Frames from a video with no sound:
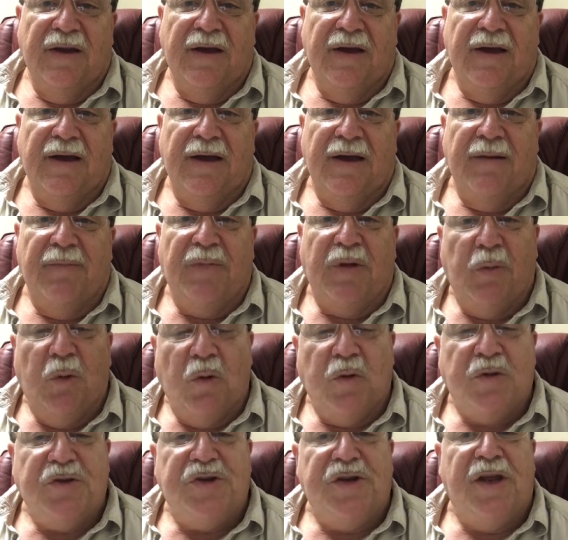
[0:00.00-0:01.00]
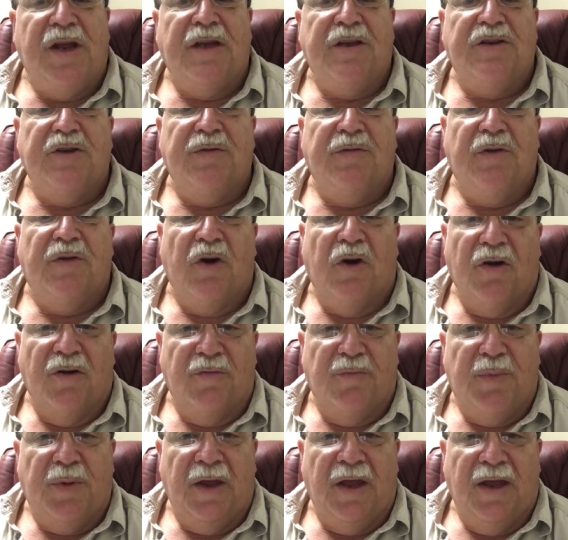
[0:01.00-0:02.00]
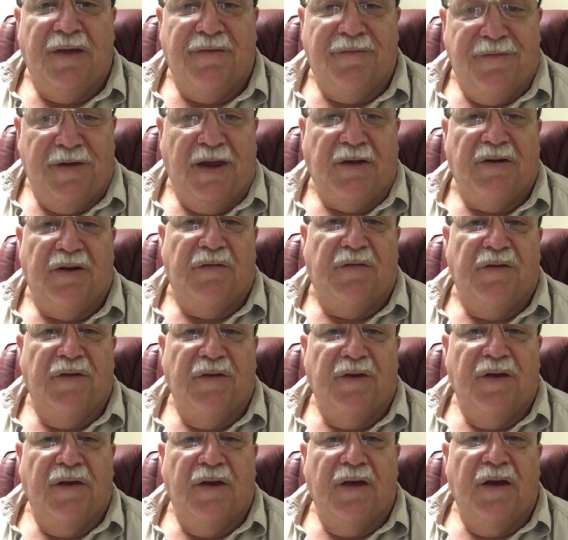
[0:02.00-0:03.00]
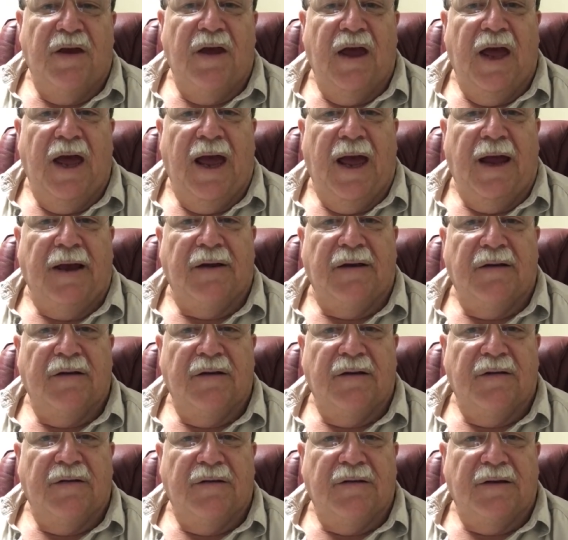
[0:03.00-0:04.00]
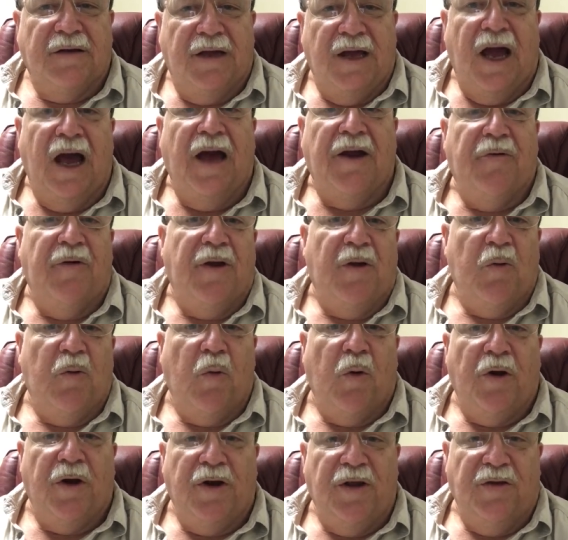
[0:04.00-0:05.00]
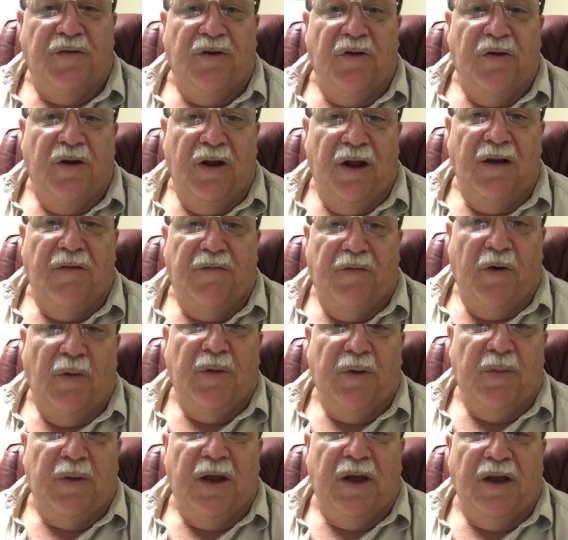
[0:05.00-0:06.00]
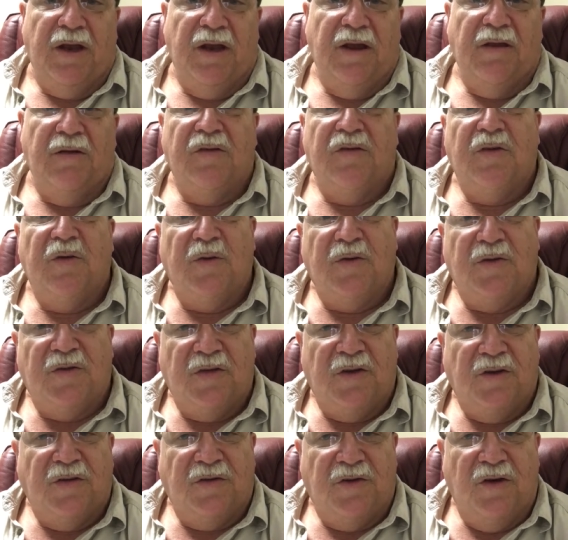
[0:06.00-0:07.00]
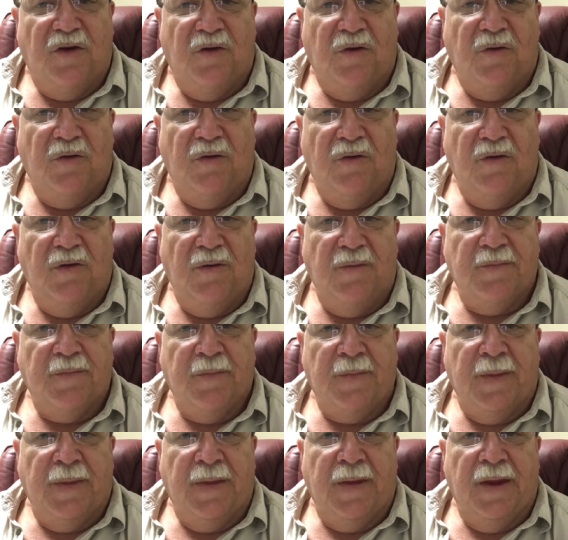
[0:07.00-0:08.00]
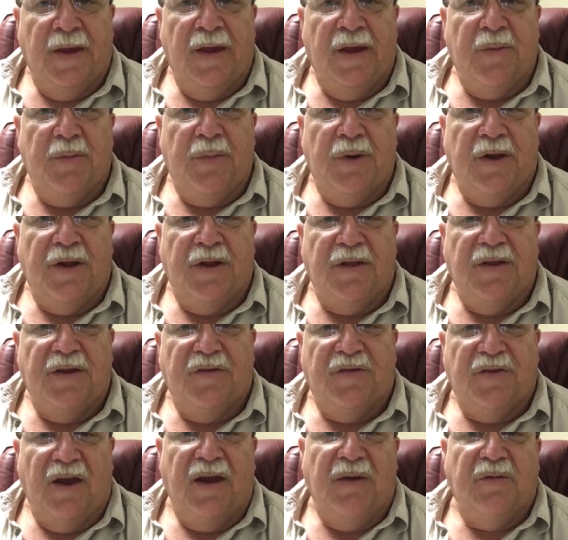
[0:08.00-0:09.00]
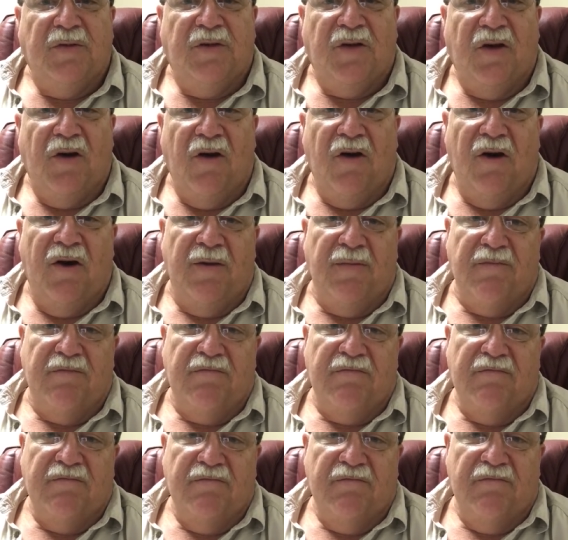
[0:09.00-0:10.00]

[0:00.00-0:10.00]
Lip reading: the more chance you've got of being effective at garnering what it is you need from the media to assist you, but at the same time